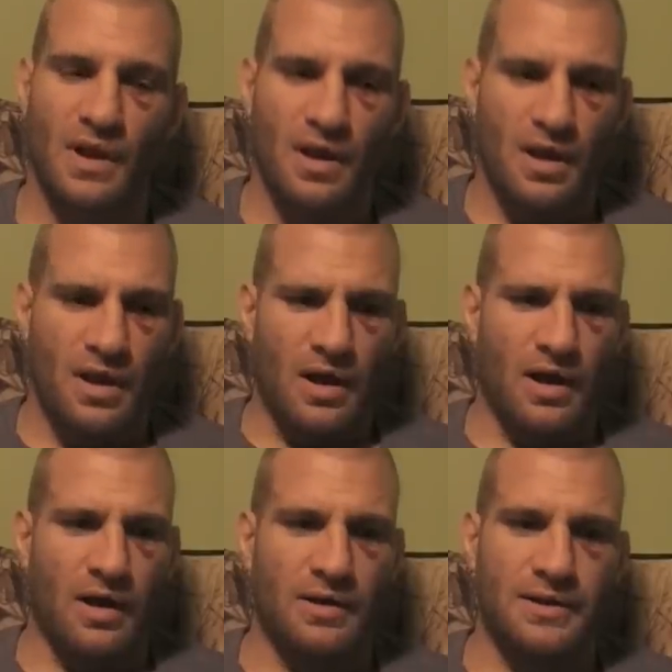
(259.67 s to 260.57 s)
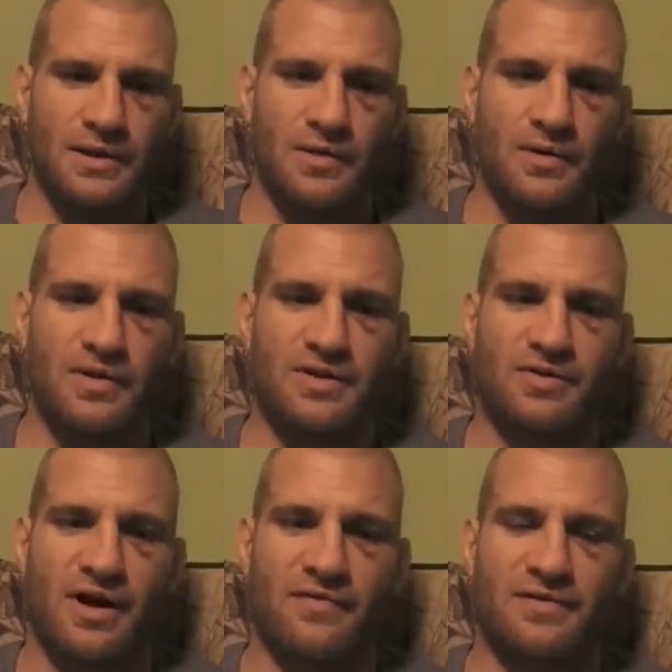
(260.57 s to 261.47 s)
The
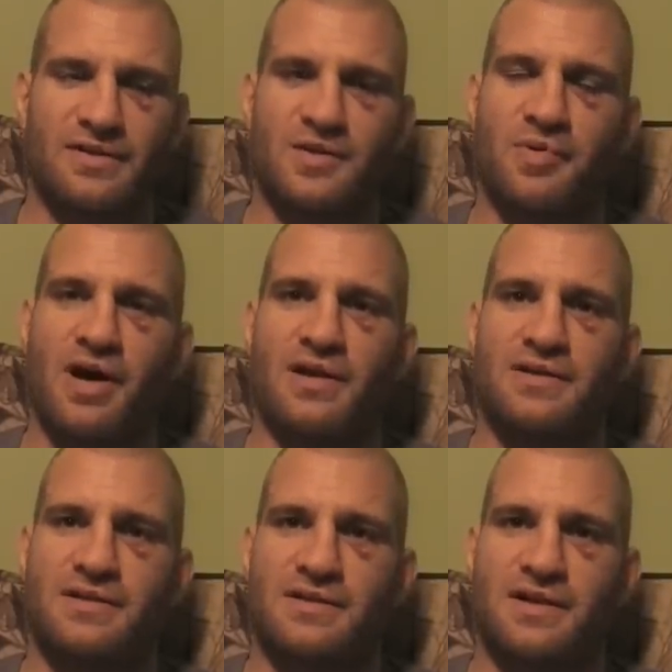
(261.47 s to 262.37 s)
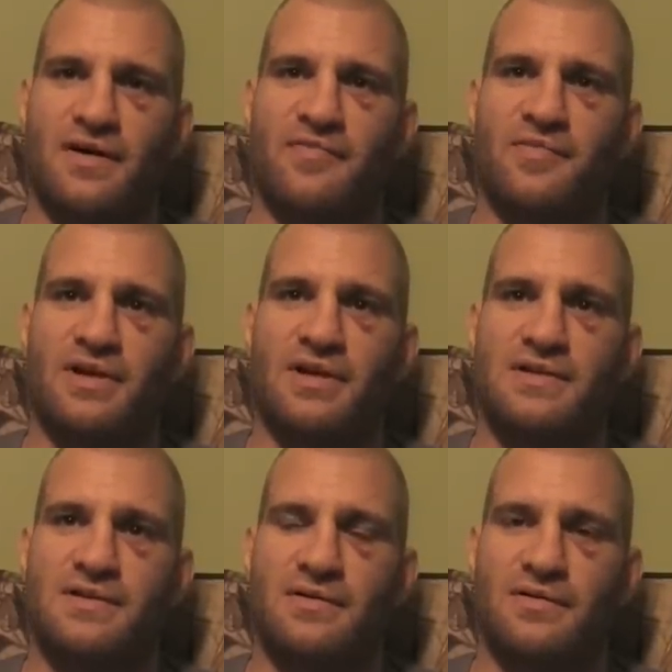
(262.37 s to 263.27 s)
travel to Japan is just tough because,
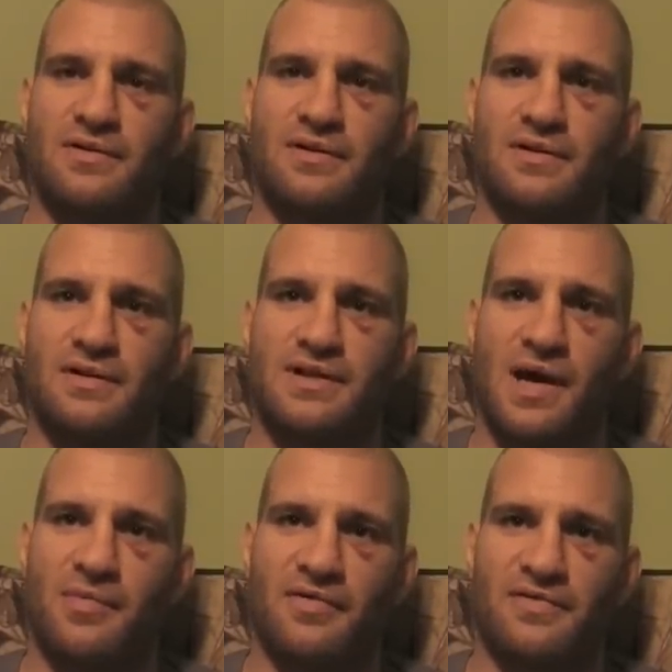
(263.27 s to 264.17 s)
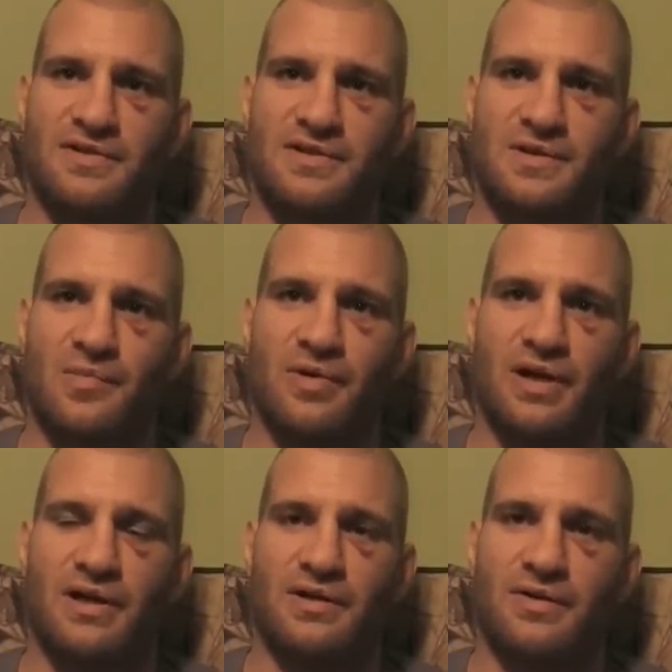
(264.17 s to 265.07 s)
the time difference is so big
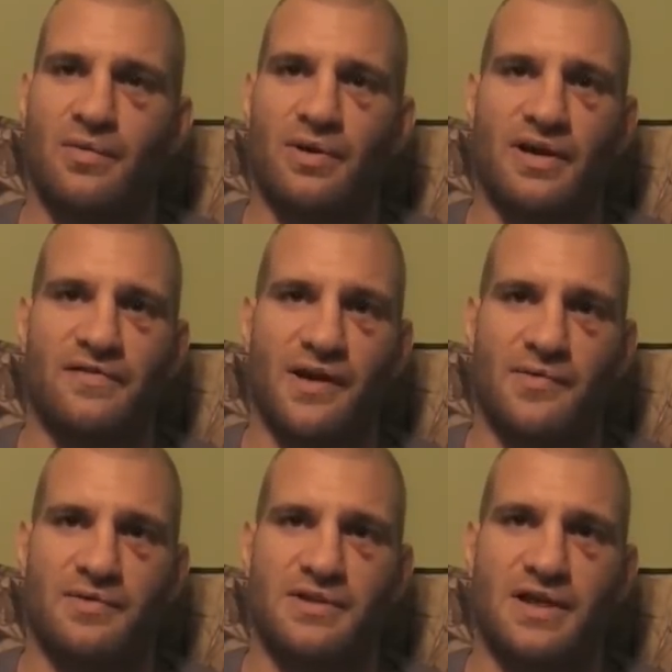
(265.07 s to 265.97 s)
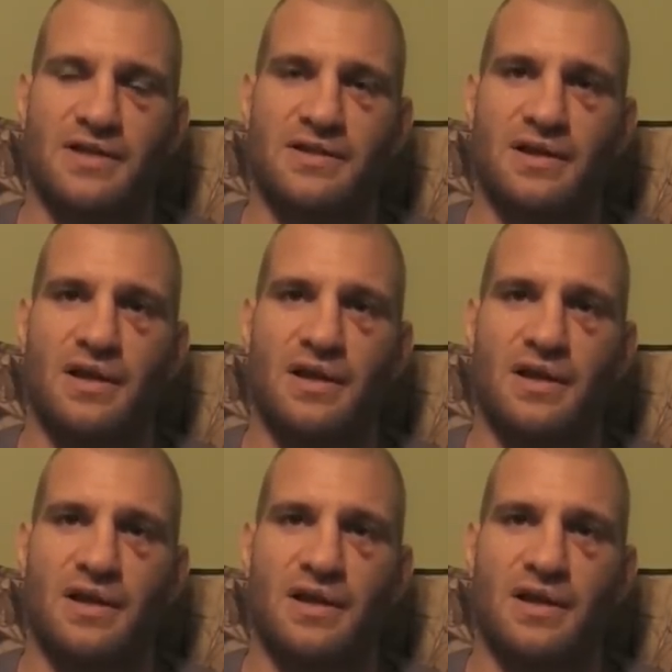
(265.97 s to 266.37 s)
and you don't really have time to adjust.